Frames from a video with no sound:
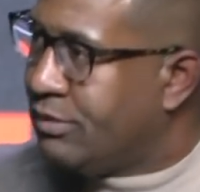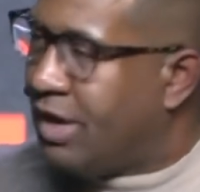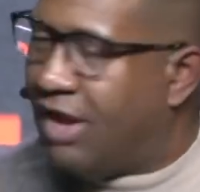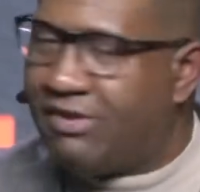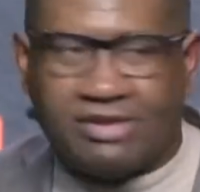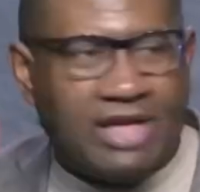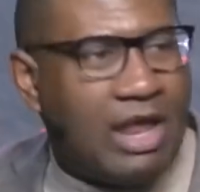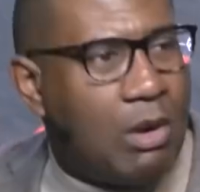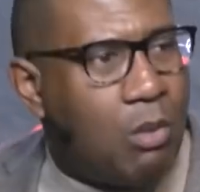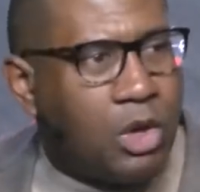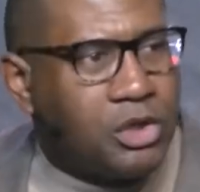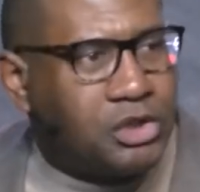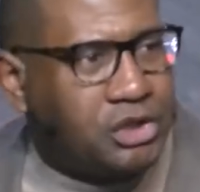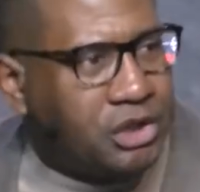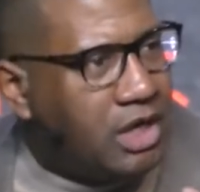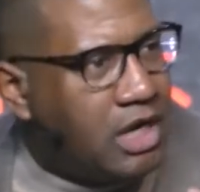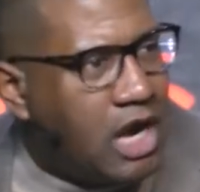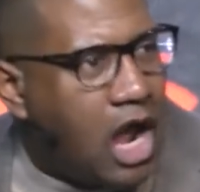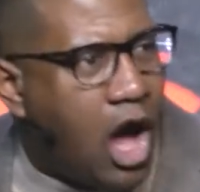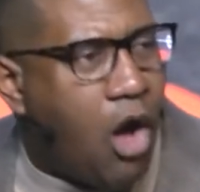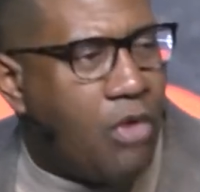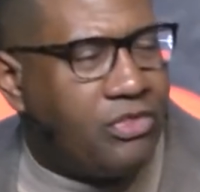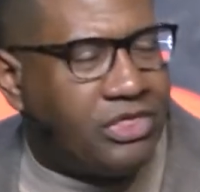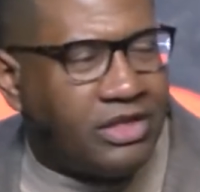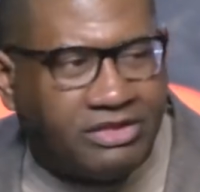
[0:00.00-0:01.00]
He said, I want you to
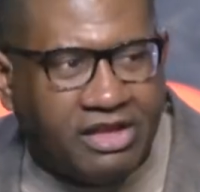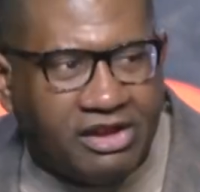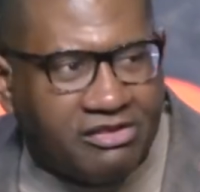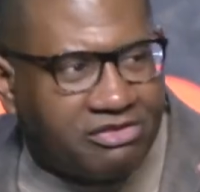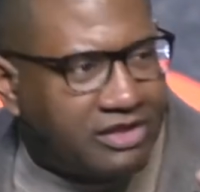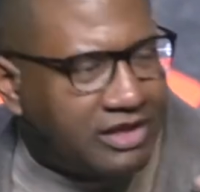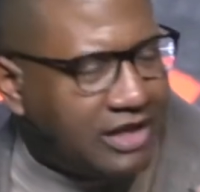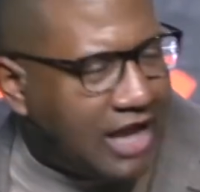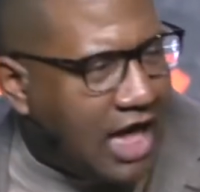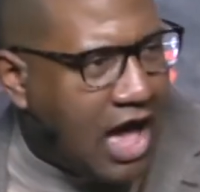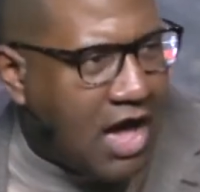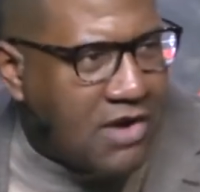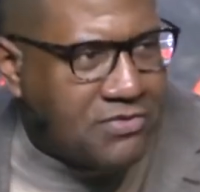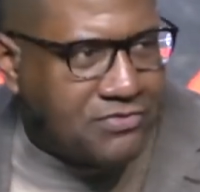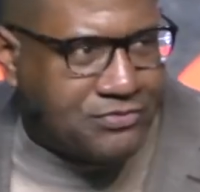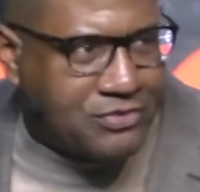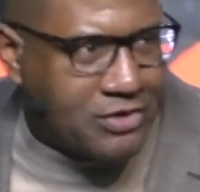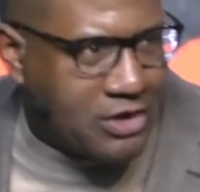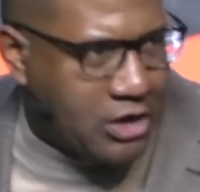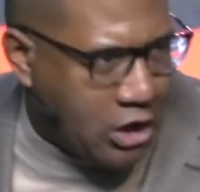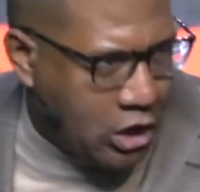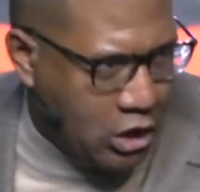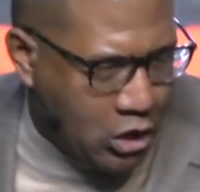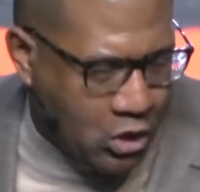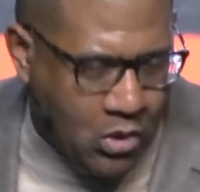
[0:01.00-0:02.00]
know that this love
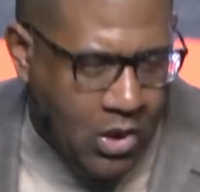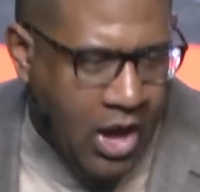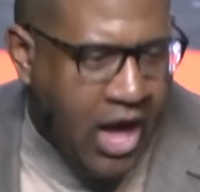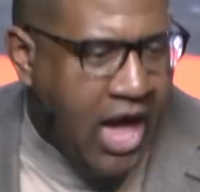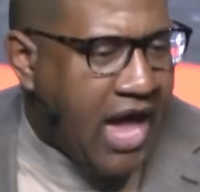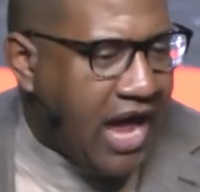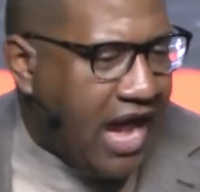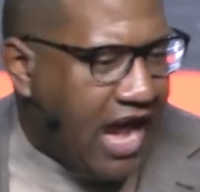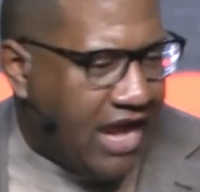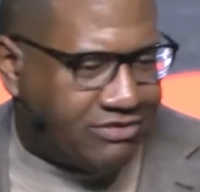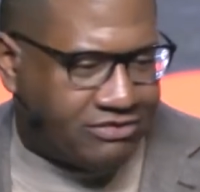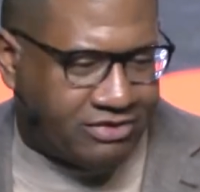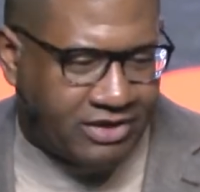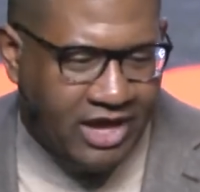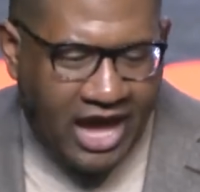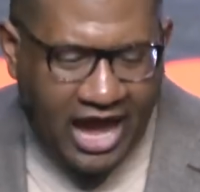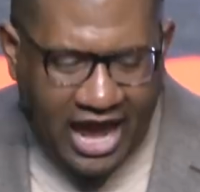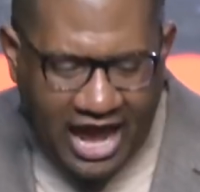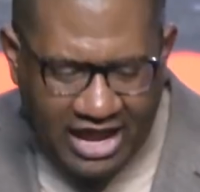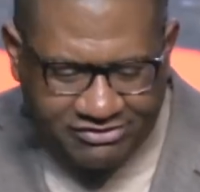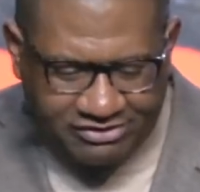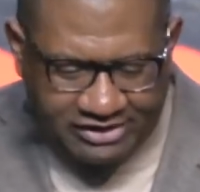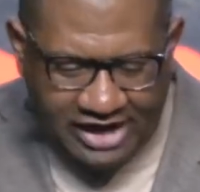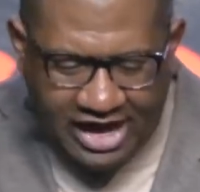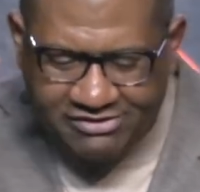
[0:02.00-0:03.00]
for you, it's
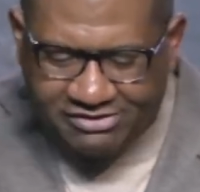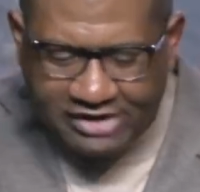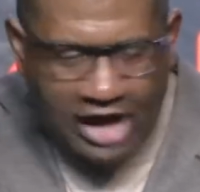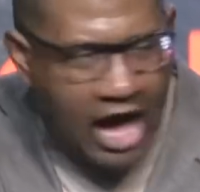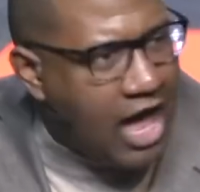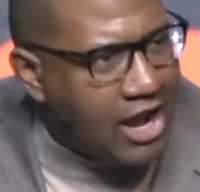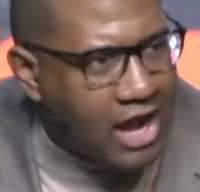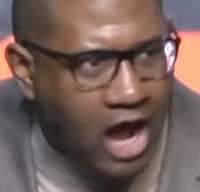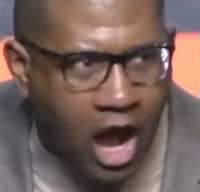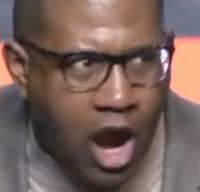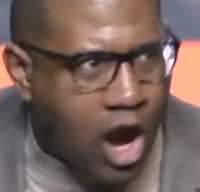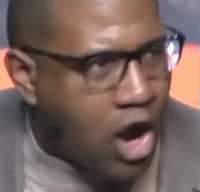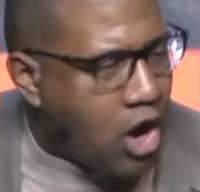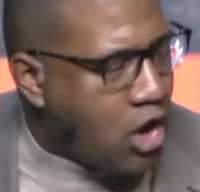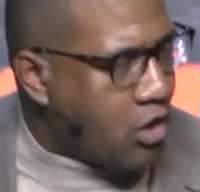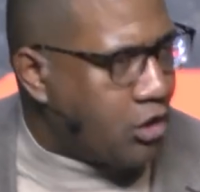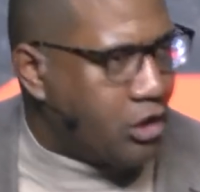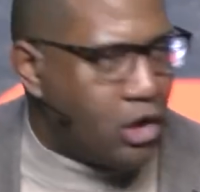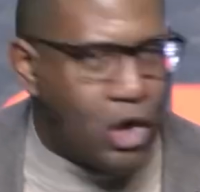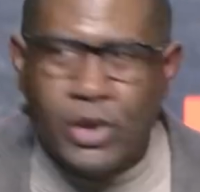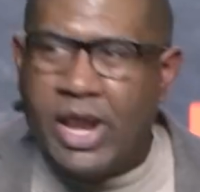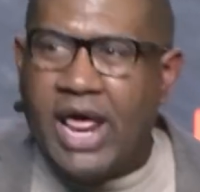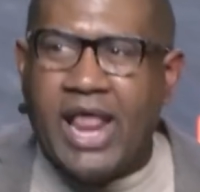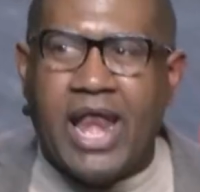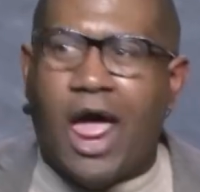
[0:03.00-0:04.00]

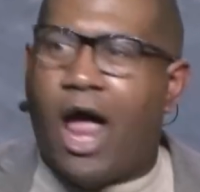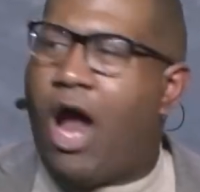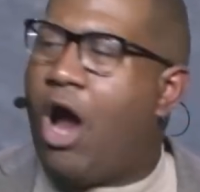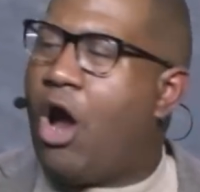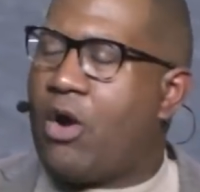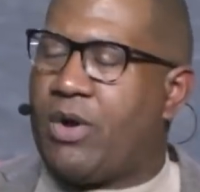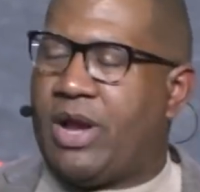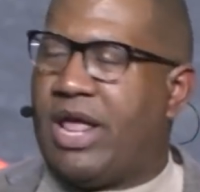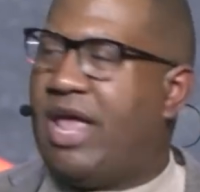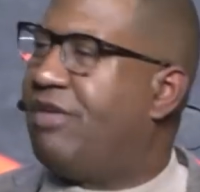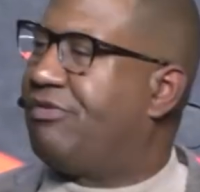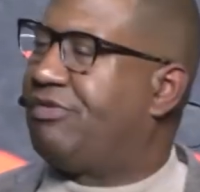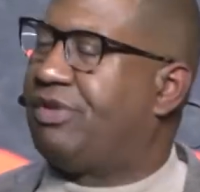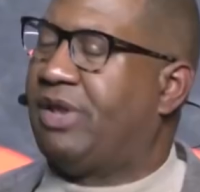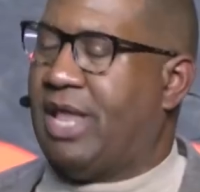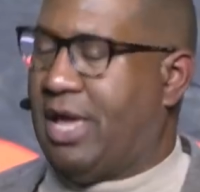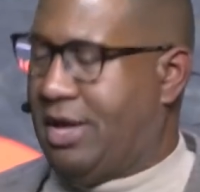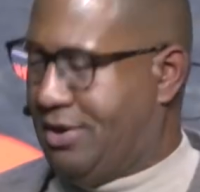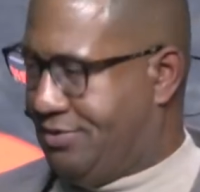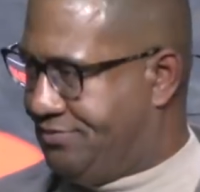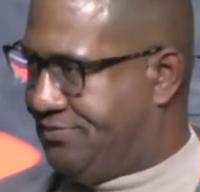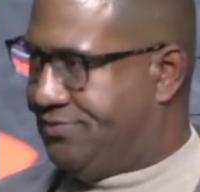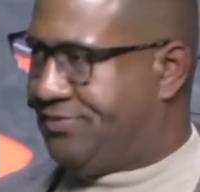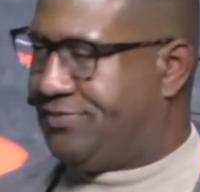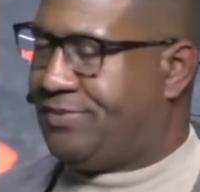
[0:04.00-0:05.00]
unearned. You didn't earn his
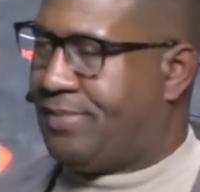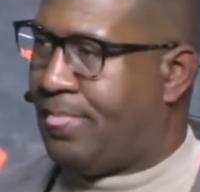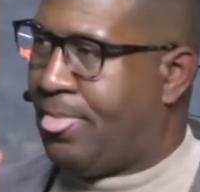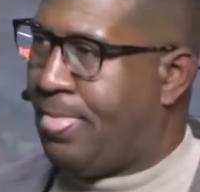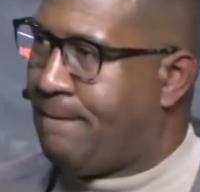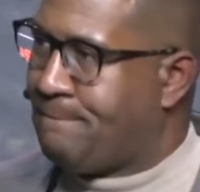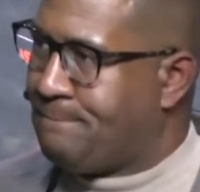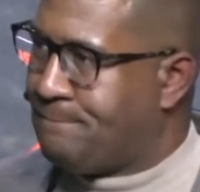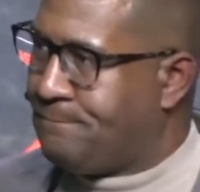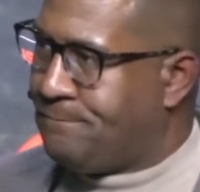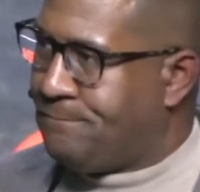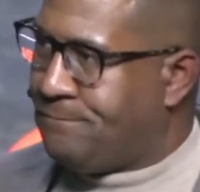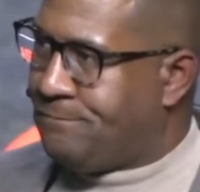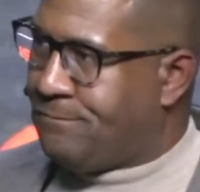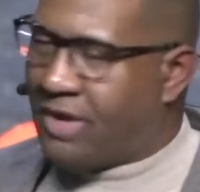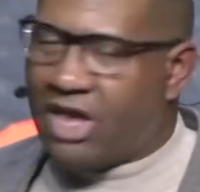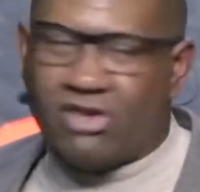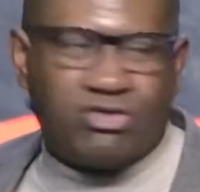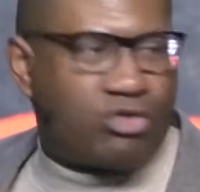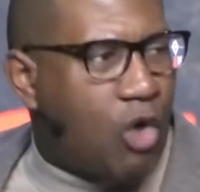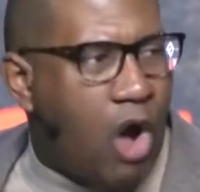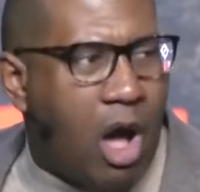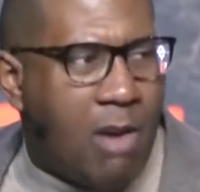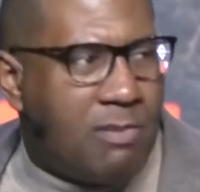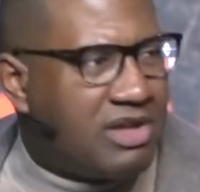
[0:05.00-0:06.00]
love.
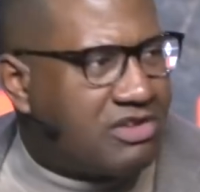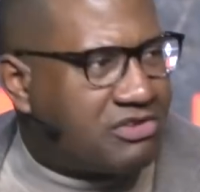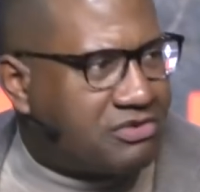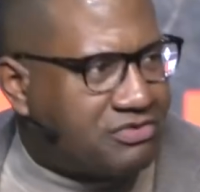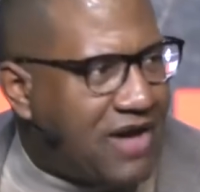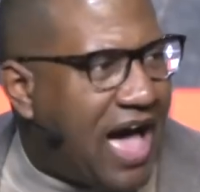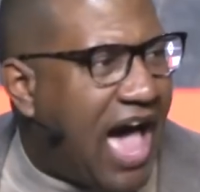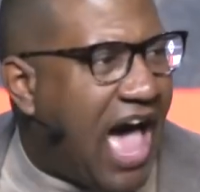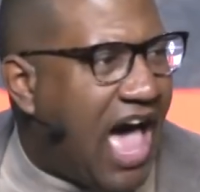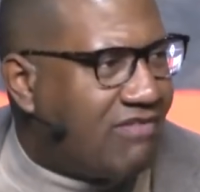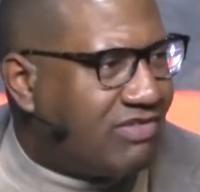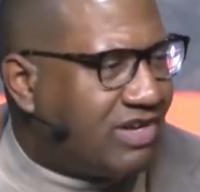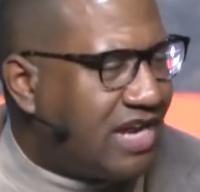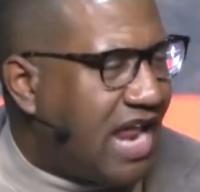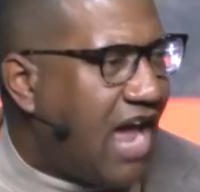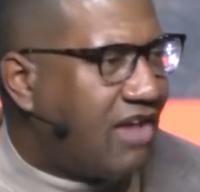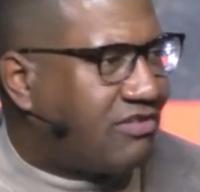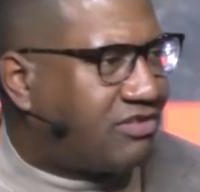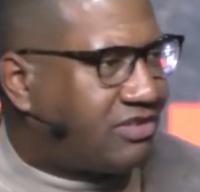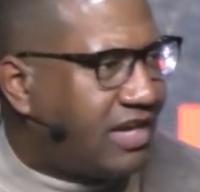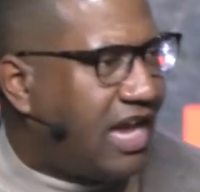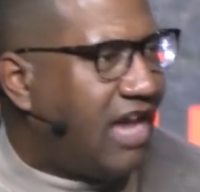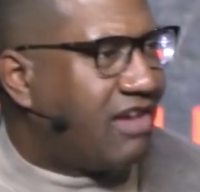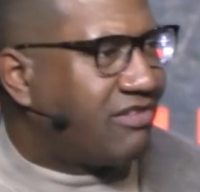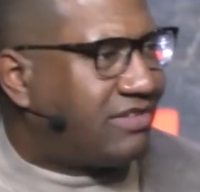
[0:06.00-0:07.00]
Because Romans
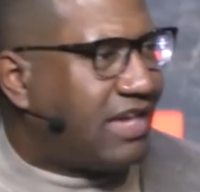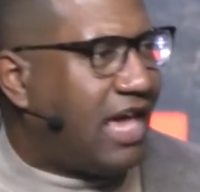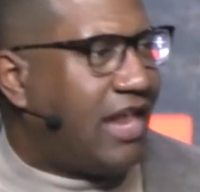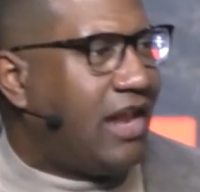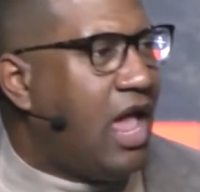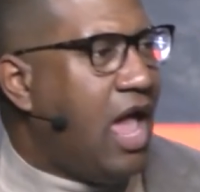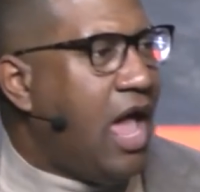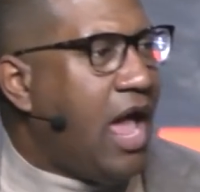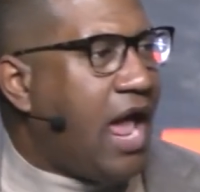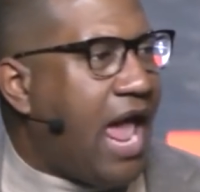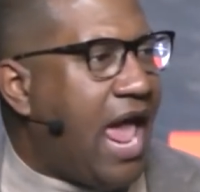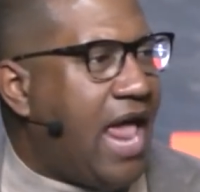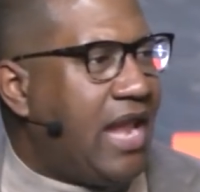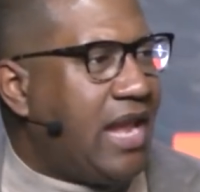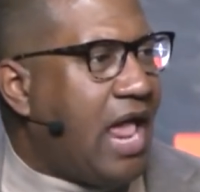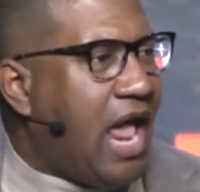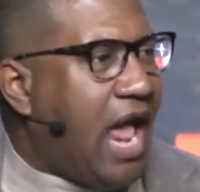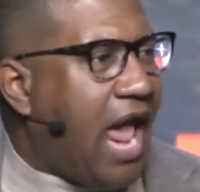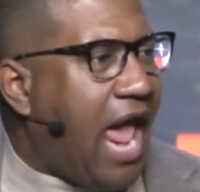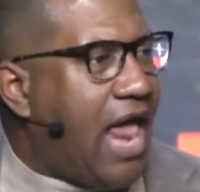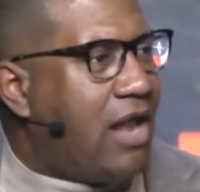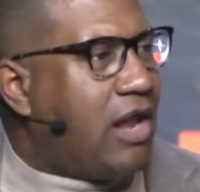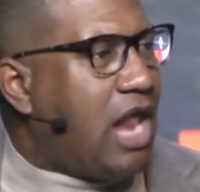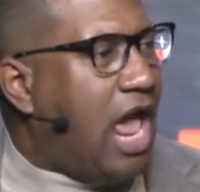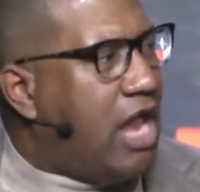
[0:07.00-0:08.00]
5:8 says that
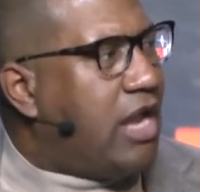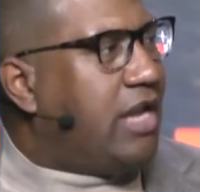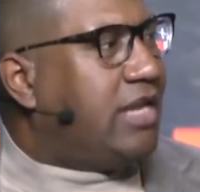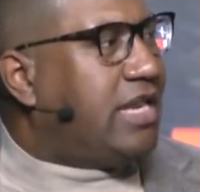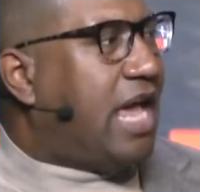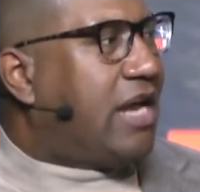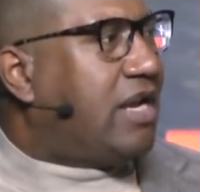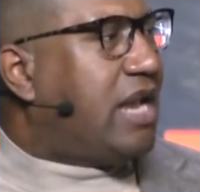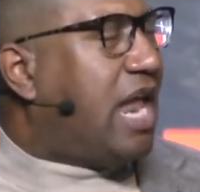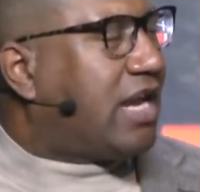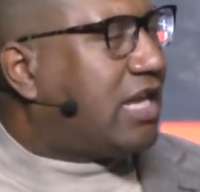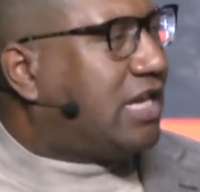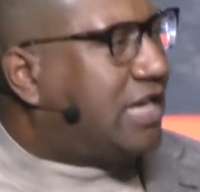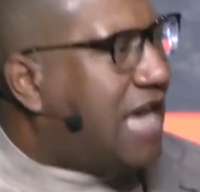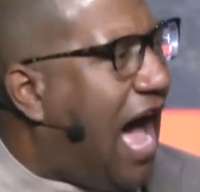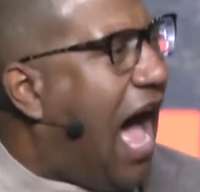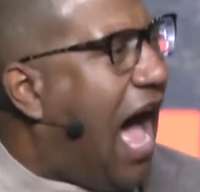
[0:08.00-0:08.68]
that